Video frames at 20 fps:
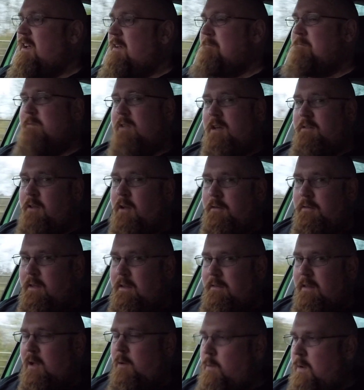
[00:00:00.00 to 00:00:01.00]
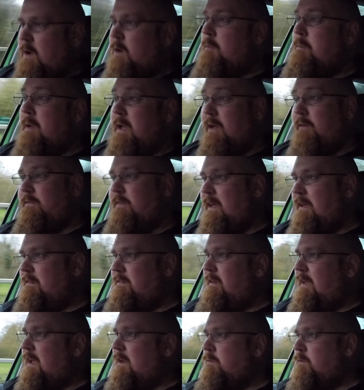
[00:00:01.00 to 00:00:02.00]
I don't think they will, but if they
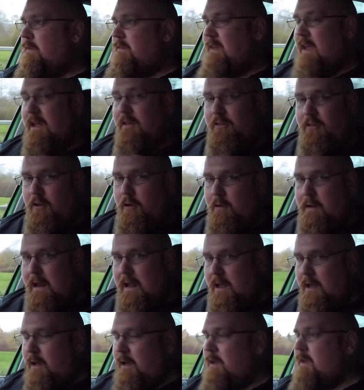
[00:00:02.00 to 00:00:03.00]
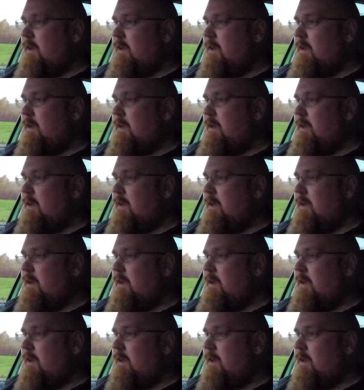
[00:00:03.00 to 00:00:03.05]
did, with say a 2-litre